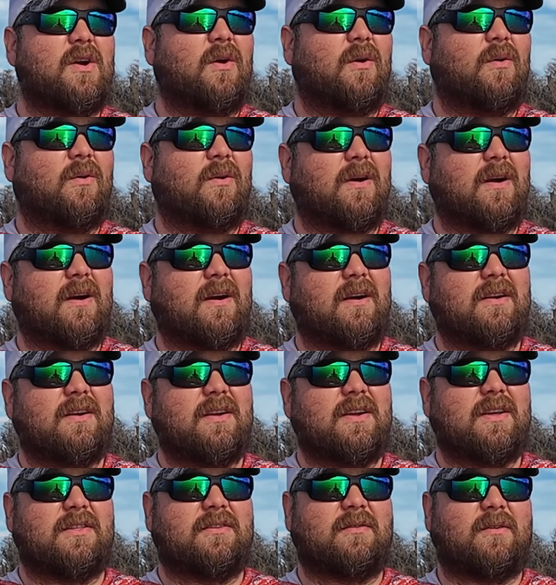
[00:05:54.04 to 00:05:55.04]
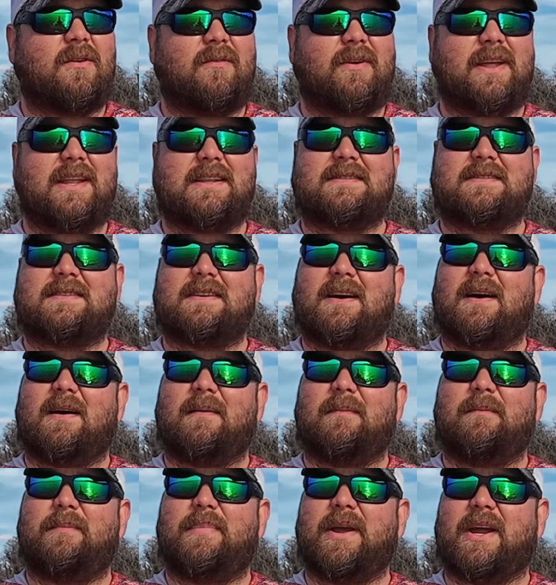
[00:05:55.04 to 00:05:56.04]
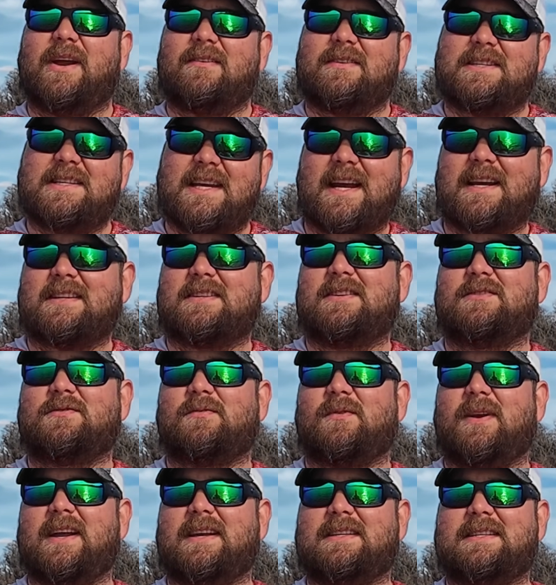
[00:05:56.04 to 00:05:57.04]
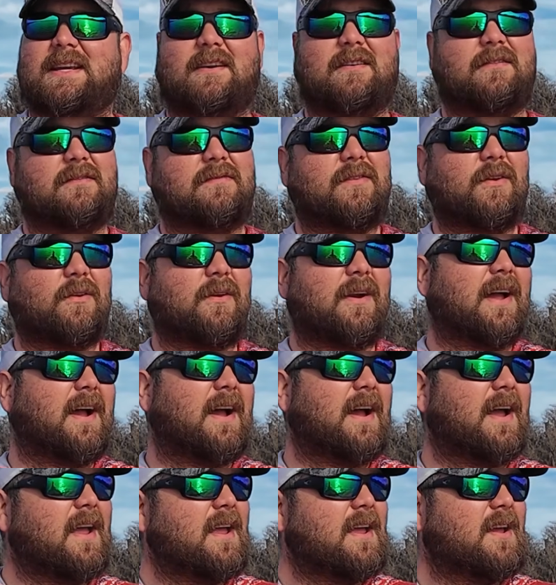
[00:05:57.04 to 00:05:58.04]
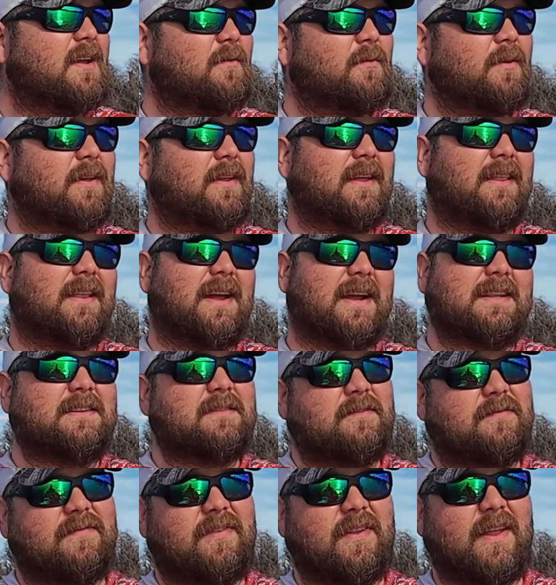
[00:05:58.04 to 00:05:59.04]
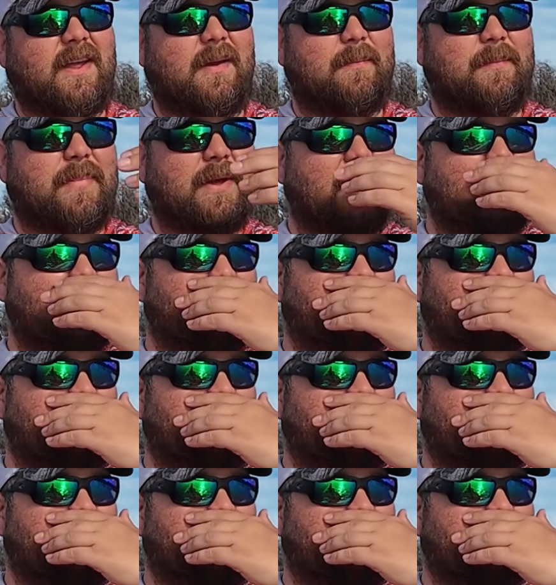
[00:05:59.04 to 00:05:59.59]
or throw in some bigger Texas rigs here in Florida. Really like to flip